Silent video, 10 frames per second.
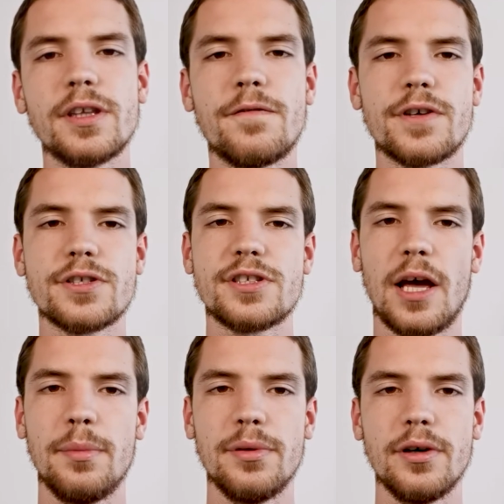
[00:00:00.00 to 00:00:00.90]
with the first
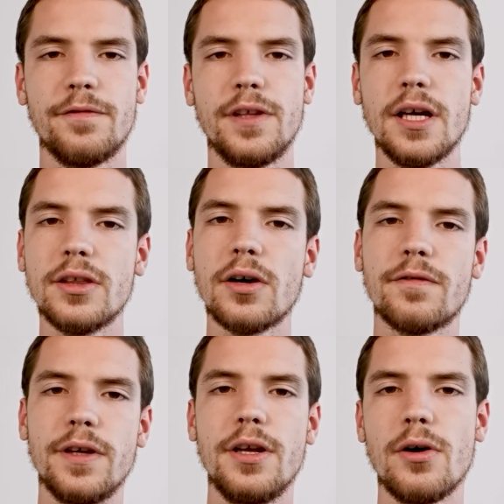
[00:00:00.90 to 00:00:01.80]
type of TikTok
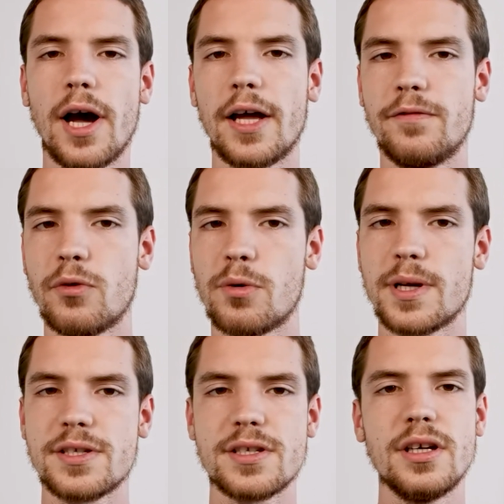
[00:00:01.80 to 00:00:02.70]
video ad
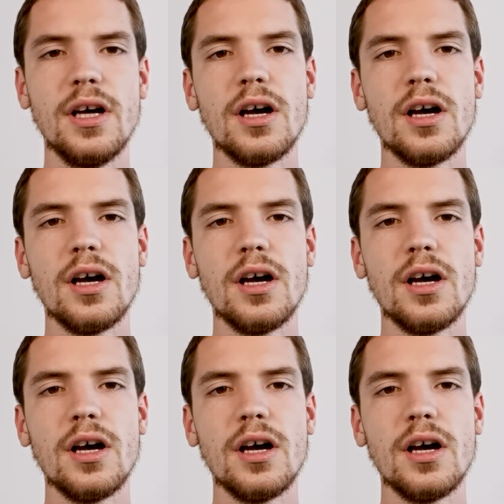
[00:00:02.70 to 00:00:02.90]
formats,